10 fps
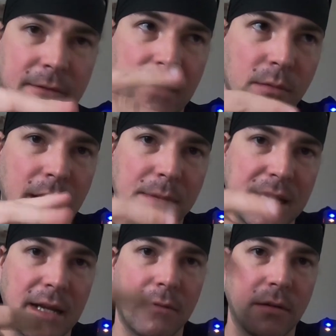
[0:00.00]
if they will be
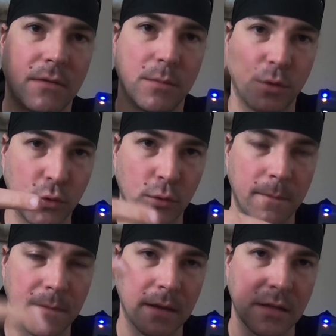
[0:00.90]
upside down, if the blue
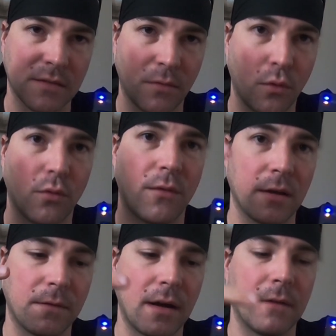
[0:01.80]
is for
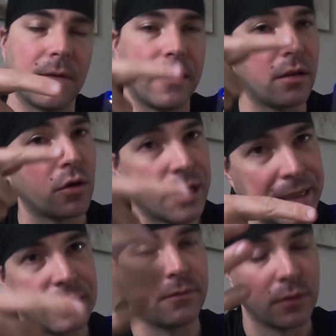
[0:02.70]
Wi-Fi and the
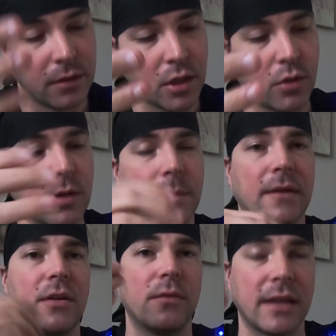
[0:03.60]
red is for the recording. But
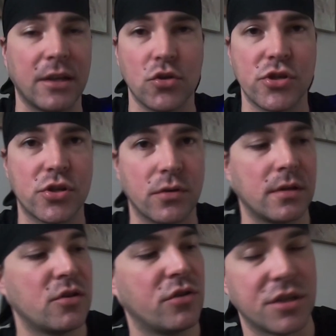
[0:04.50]
when you will get used to
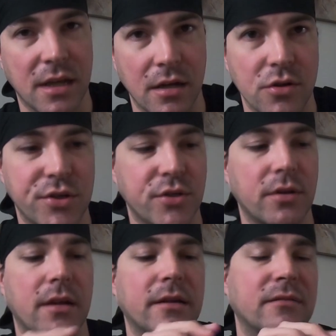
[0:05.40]
it, you need to just get used to
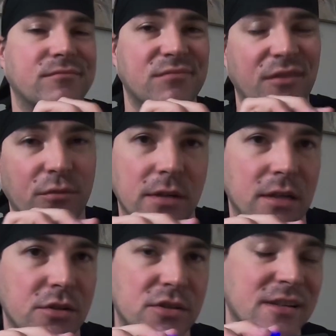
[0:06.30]
it, and when you will get
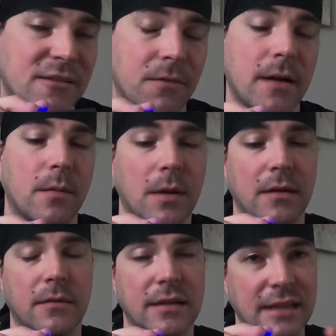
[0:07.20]
used to it, it's fine.
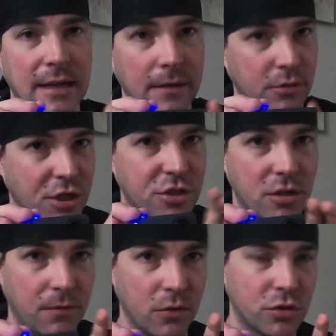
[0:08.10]
But that I will change in
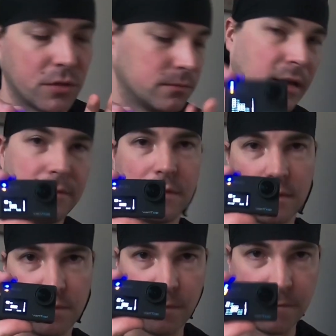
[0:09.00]
the future. If
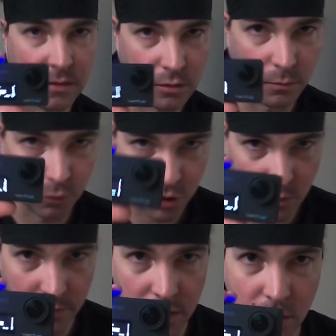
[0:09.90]
VanTop watching
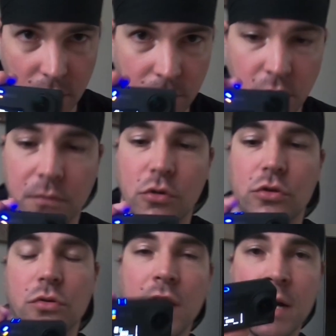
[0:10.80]
my video for the
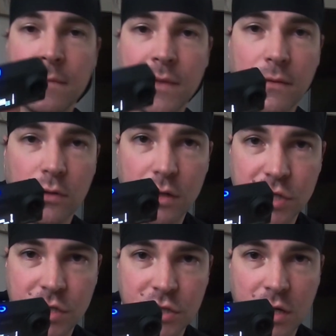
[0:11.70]
future, if you can
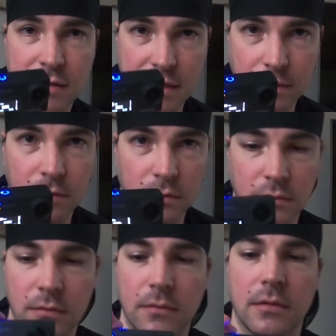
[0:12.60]
change the lights, that
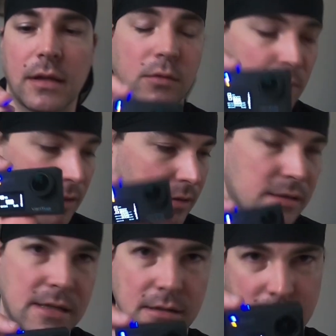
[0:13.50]
will make
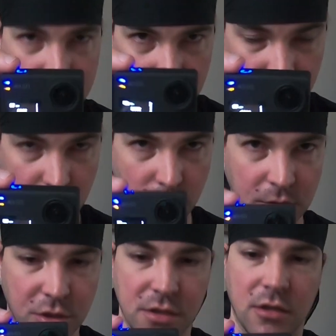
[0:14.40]
sense and will be
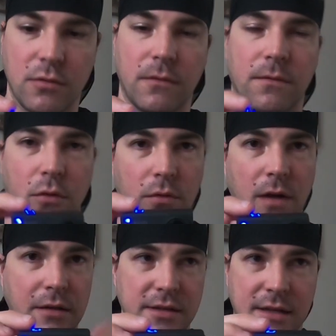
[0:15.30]
much easier for
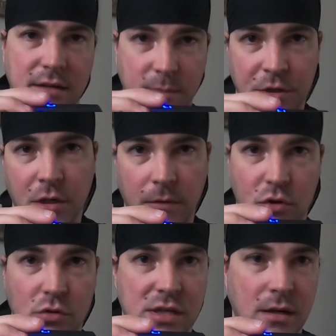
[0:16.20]
understanding, especially when
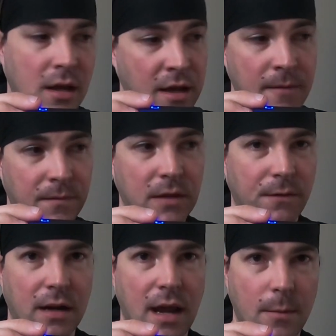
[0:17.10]
you're using
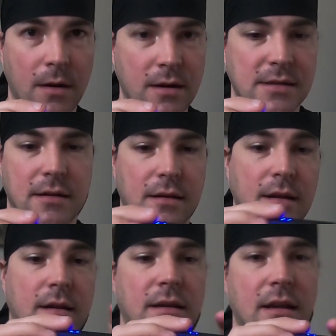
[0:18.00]
different cameras and
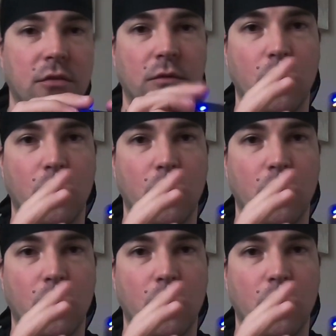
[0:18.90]
then you've